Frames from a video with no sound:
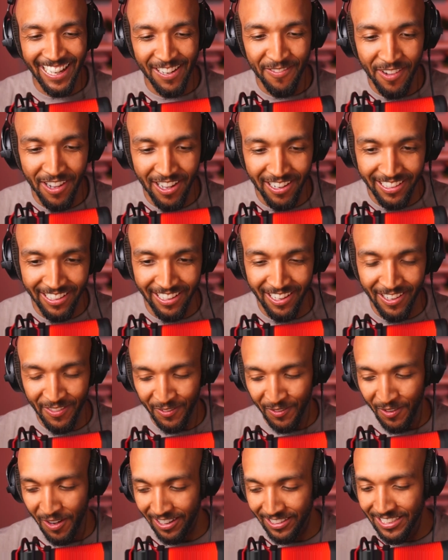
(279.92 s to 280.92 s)
vodka on the
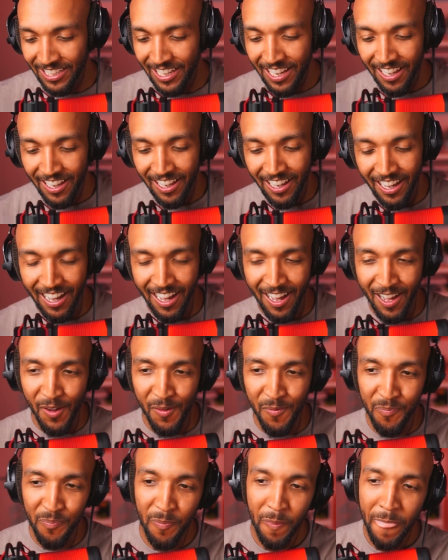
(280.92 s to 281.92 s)
rocks.
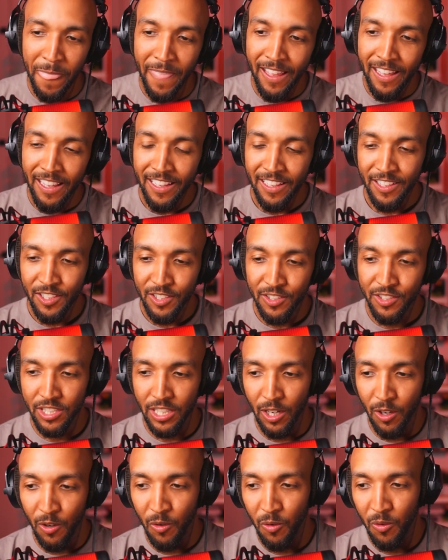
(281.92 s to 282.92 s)

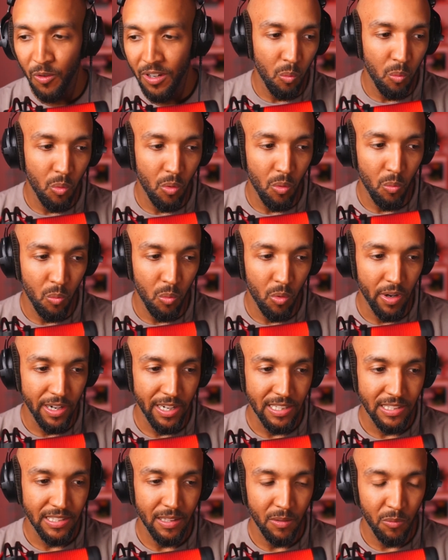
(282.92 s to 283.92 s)
So what
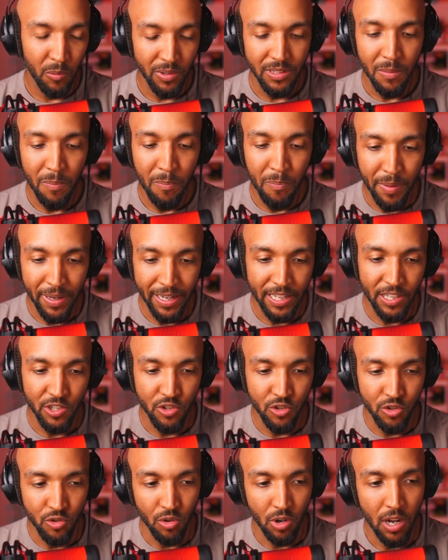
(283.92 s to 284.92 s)
is it? What's the biggest
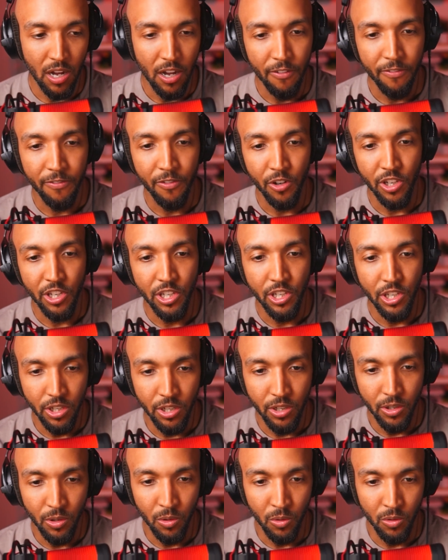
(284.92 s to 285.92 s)
draw for
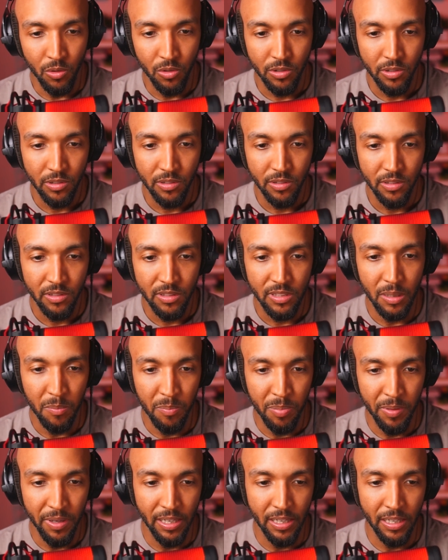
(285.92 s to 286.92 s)
you to
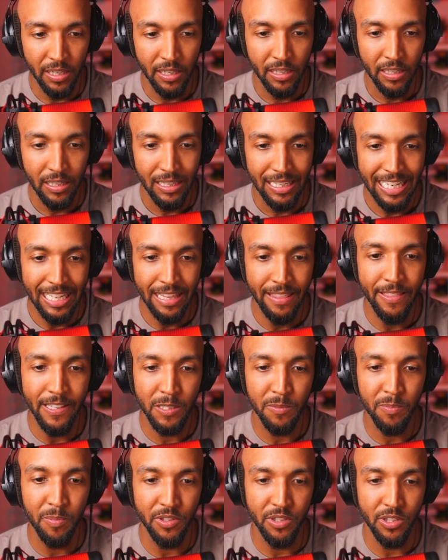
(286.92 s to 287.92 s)
be in
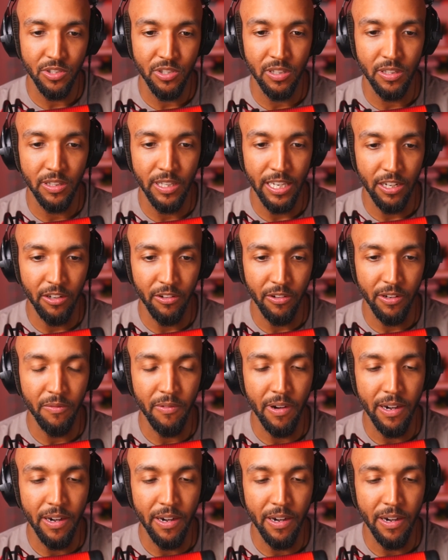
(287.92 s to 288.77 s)
this position that you're in right